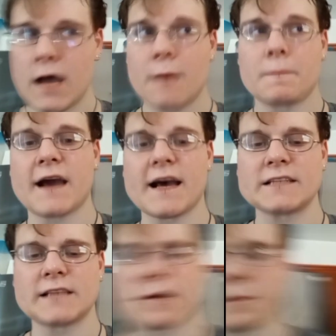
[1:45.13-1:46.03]
But
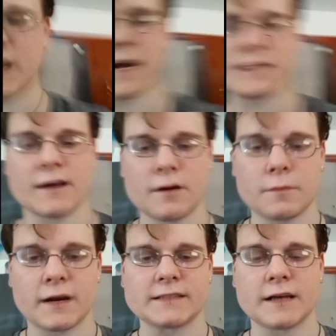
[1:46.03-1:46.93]
guys, here, but guys, here,
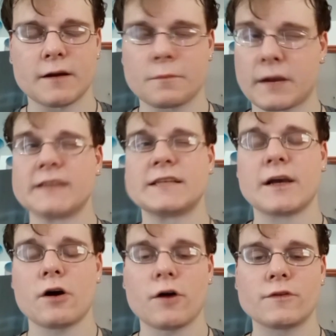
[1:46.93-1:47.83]
but guys, here, but guys,
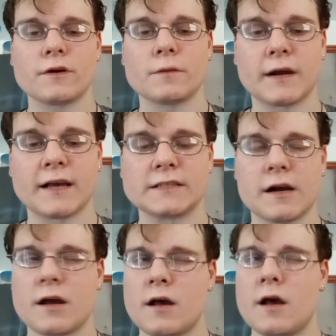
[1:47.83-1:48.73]
here are the, but guys,
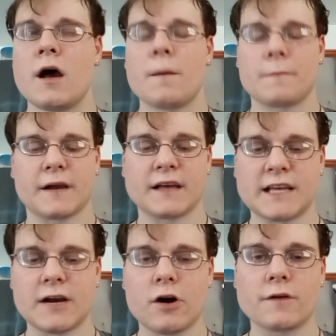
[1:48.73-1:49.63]
here, but guys,
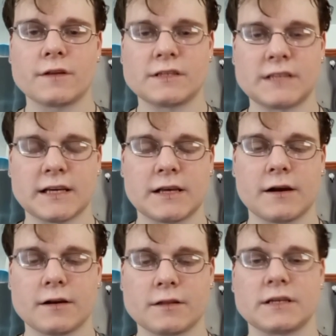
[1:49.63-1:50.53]
here are the six.
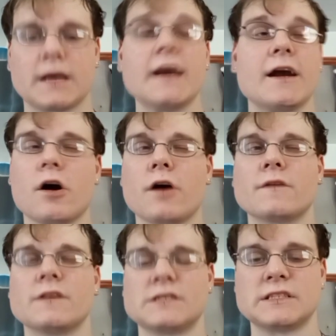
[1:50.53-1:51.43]
Here are the, here are
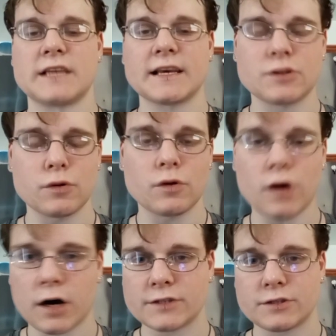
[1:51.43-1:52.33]
the six new
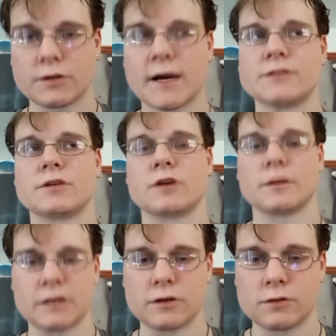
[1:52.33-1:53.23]
cards you guys are going to
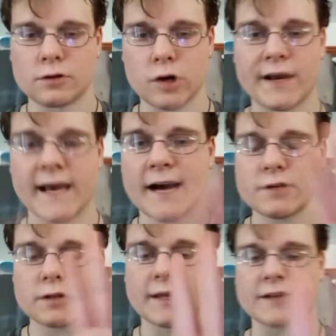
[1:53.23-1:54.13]
be going
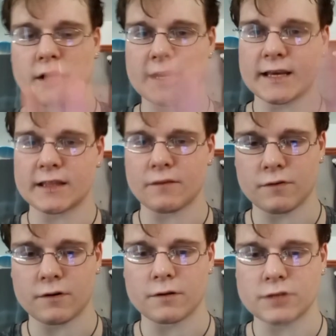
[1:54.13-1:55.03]
after, like trying to get them
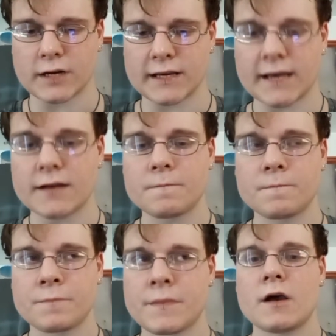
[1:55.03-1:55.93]
for trying to get them.
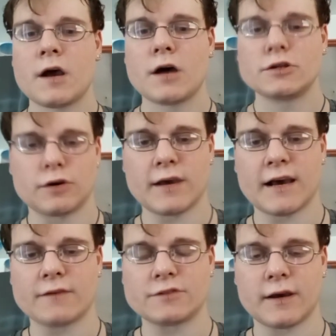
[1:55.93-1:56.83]
So you
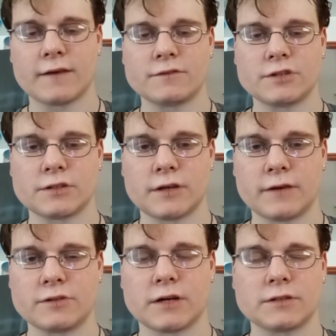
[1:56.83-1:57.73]
have, so you have, so you
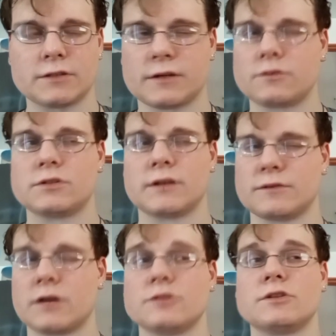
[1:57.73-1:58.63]
have John, so you have, so you have
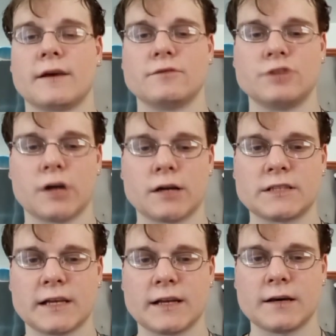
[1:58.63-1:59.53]
John, so you have John
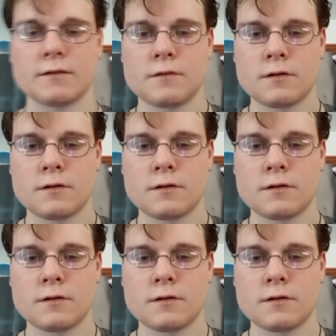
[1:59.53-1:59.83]
Cena.